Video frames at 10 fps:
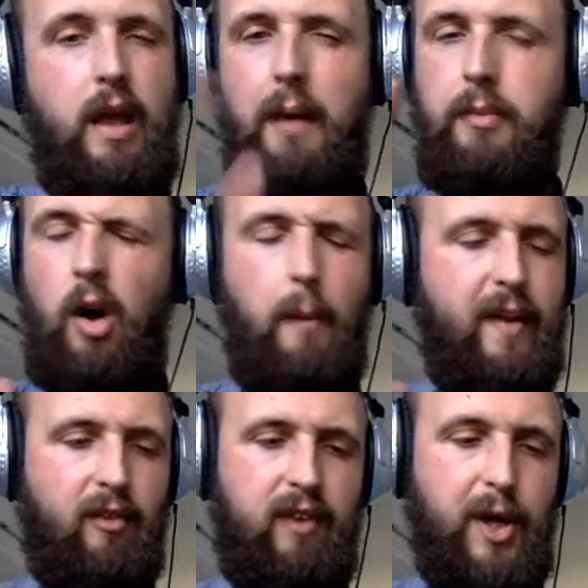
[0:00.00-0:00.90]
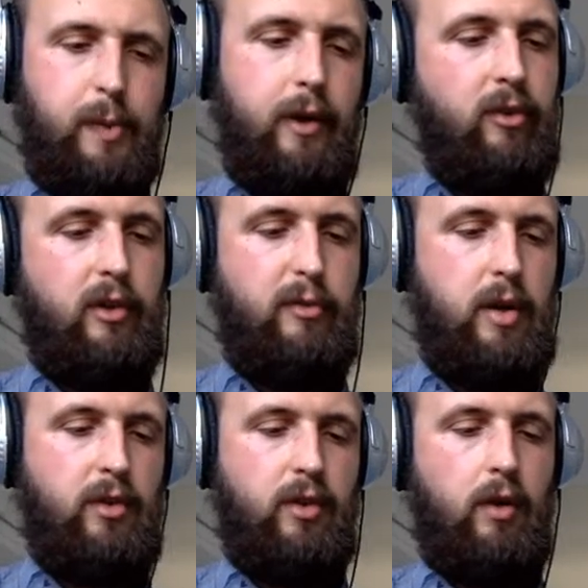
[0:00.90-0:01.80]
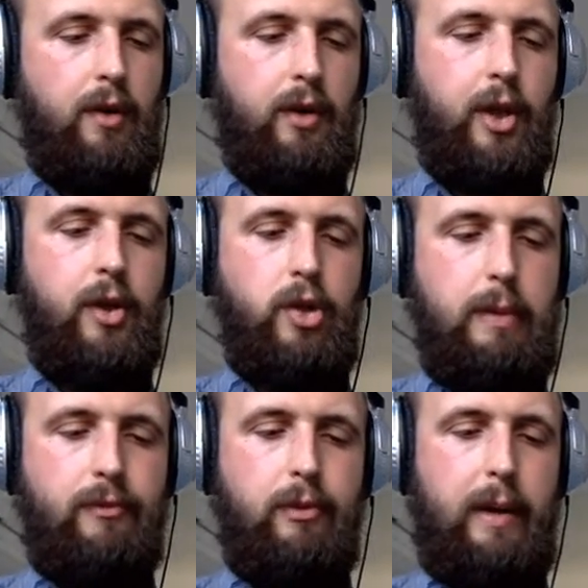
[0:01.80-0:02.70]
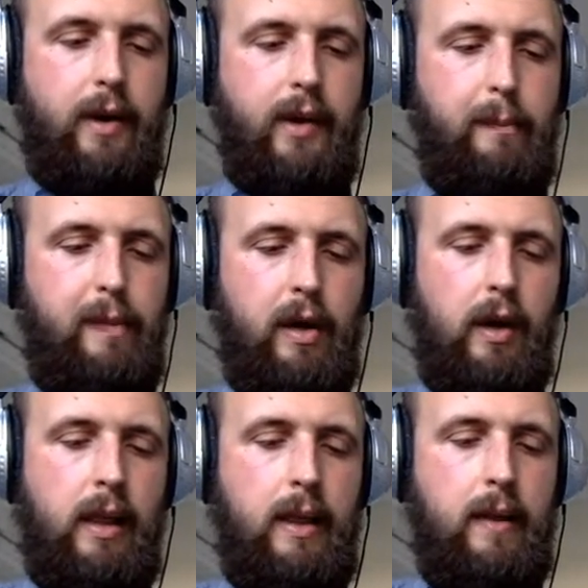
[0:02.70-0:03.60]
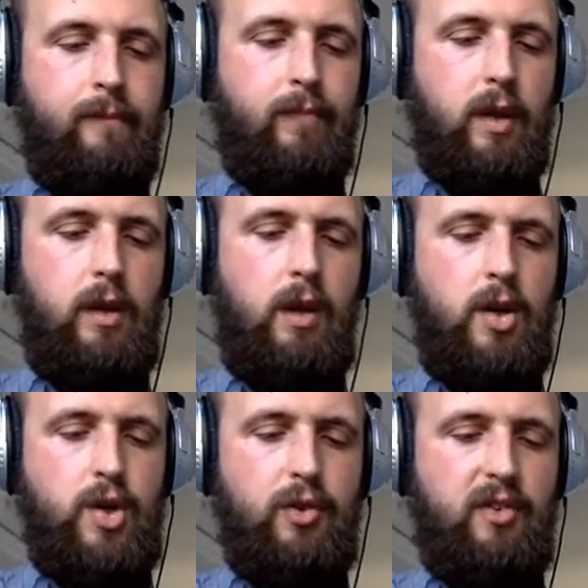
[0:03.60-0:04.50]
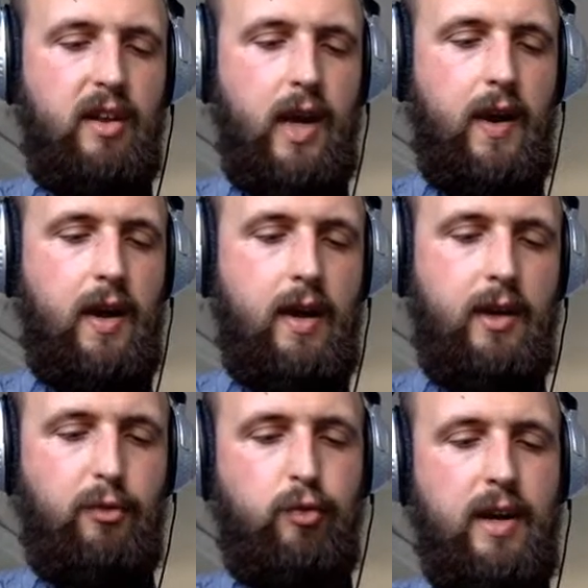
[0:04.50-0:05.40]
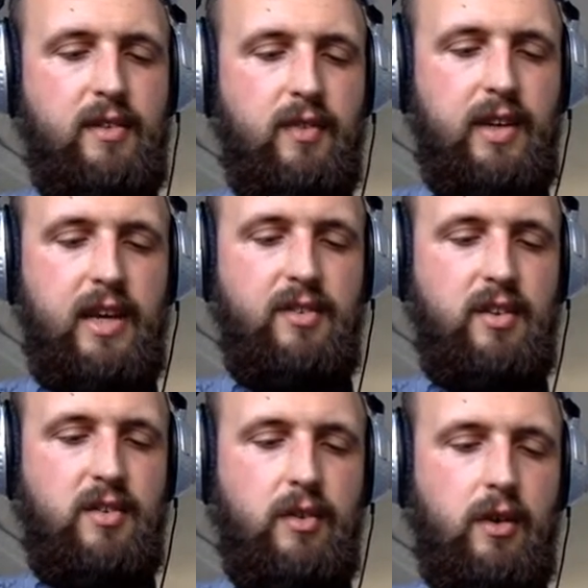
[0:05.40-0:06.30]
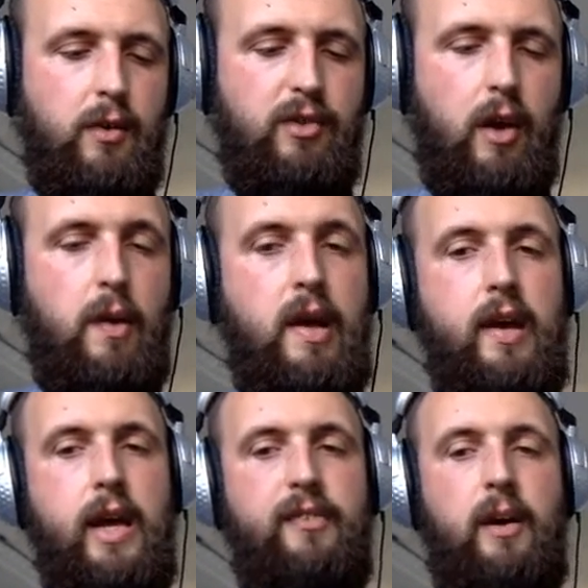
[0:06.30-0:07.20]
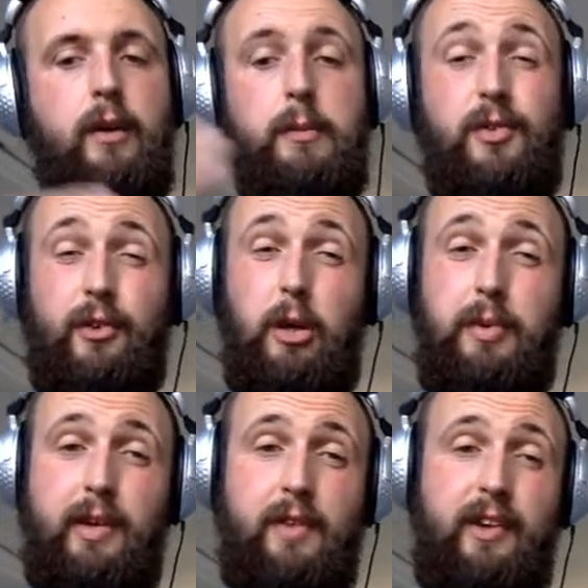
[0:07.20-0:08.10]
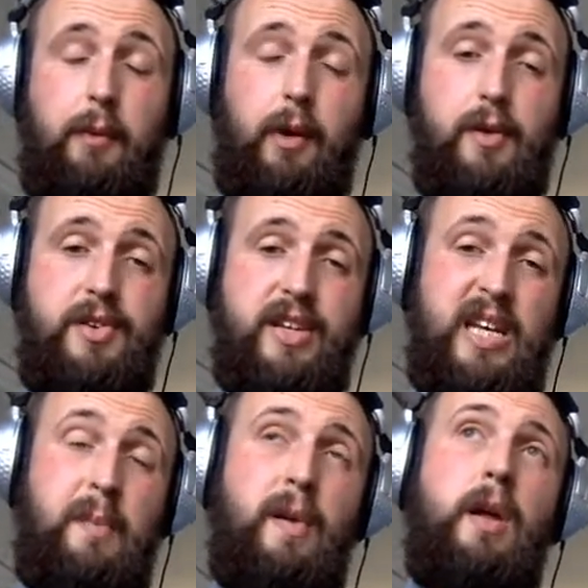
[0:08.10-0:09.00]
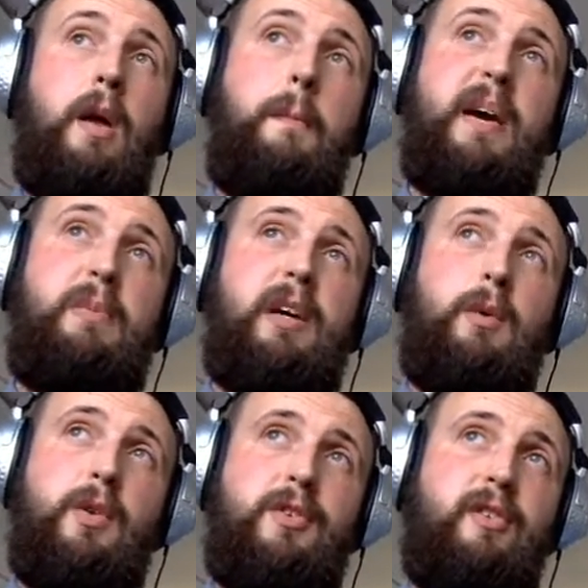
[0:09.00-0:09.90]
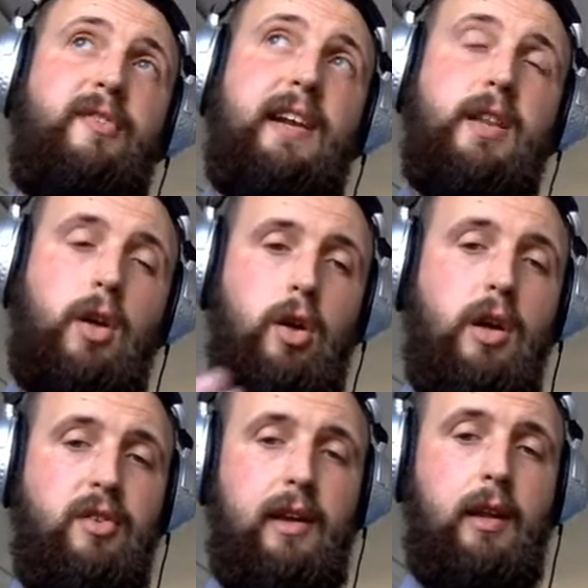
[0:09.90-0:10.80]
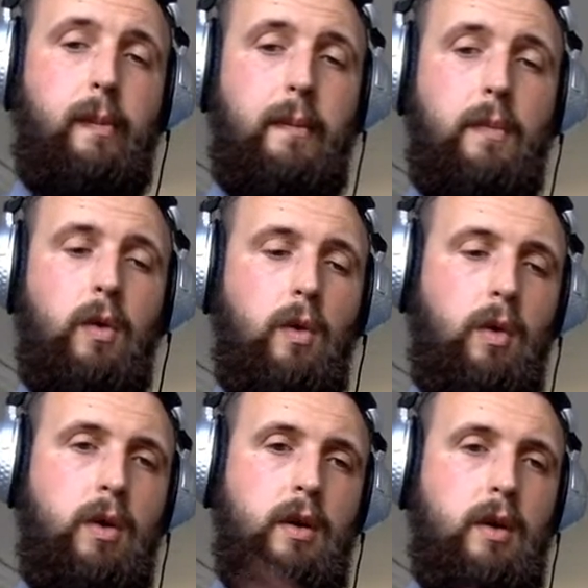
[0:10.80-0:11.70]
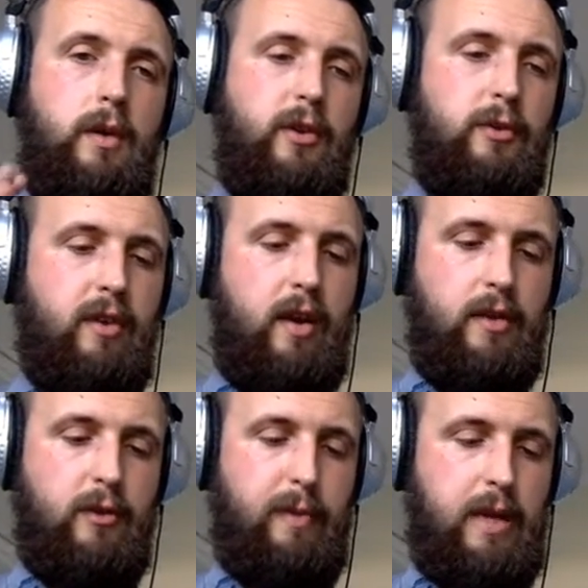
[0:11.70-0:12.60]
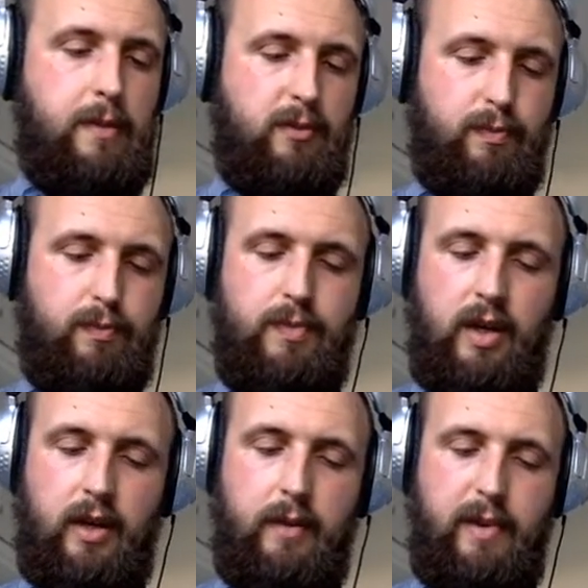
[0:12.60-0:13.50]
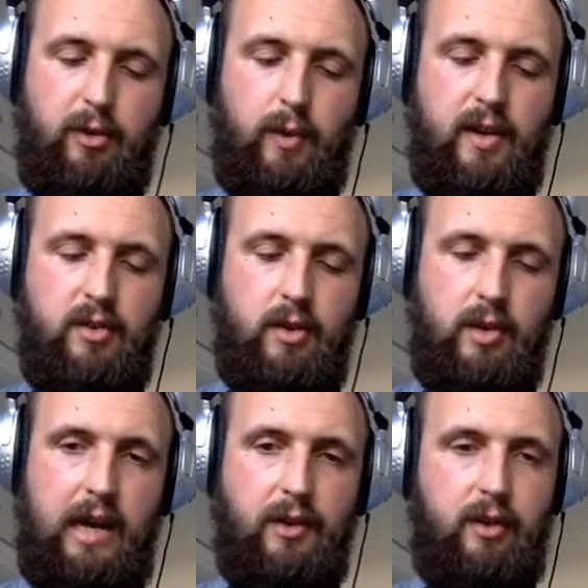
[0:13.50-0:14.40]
I'm not a big flash person if I'm honest I don't know huge amounts about it but you can adjust it there and it's relatively easy to do so if I'm going to be scuba diving, I'm going deep. Maybe I want to fill in the colours a little bit more. This uh, this baby's the kind of best way to do that.